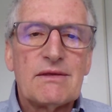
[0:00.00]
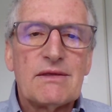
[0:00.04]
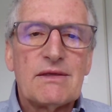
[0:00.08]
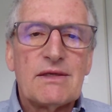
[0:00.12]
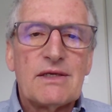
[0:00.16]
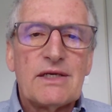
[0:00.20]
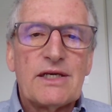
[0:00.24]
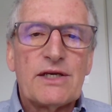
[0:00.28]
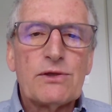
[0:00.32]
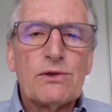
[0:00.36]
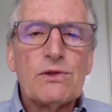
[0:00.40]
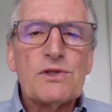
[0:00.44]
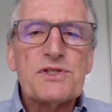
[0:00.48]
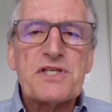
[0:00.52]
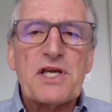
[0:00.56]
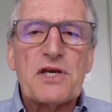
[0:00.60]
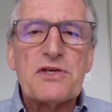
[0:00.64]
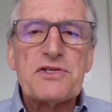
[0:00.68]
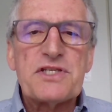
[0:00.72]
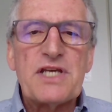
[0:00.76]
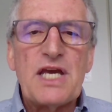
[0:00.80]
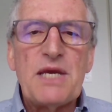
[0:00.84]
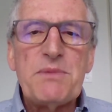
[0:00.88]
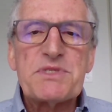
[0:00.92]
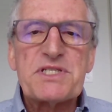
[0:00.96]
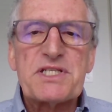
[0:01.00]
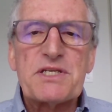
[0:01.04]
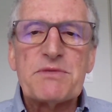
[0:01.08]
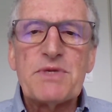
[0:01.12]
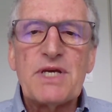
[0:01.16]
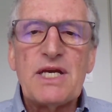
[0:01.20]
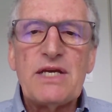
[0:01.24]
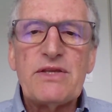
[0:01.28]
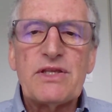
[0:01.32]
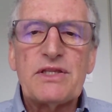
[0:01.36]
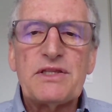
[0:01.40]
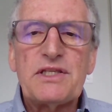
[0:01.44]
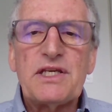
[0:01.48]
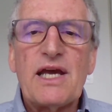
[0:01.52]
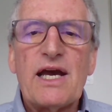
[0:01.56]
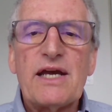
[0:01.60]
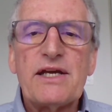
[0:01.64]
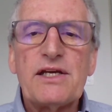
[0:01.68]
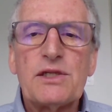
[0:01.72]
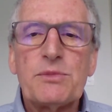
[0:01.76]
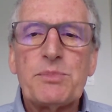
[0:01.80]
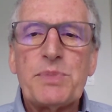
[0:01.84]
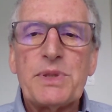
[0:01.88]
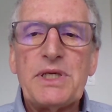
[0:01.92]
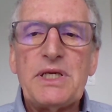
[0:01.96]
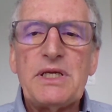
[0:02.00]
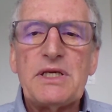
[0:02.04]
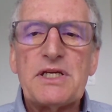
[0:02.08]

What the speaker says: It also seems to me that the ALP